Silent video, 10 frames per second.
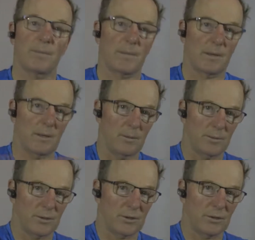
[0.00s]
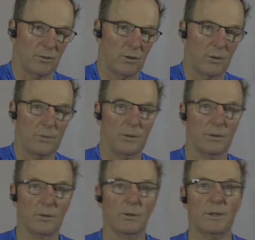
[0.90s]
calms the storm.
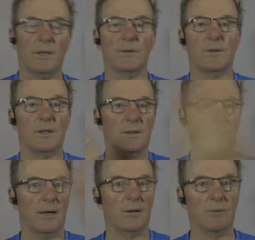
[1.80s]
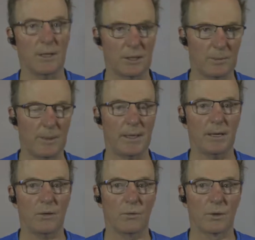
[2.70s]
Luke tells the entire
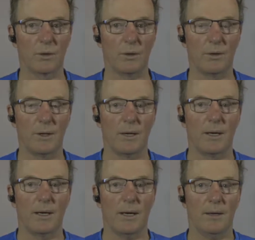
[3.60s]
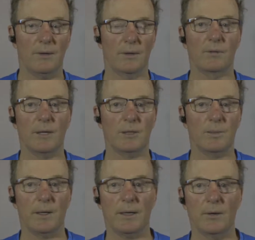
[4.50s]
Greek-speaking world, and the
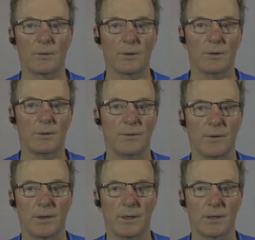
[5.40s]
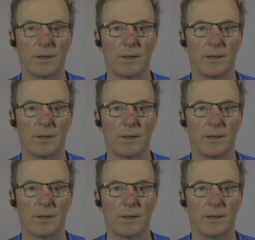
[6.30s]
Greek-speaking world think,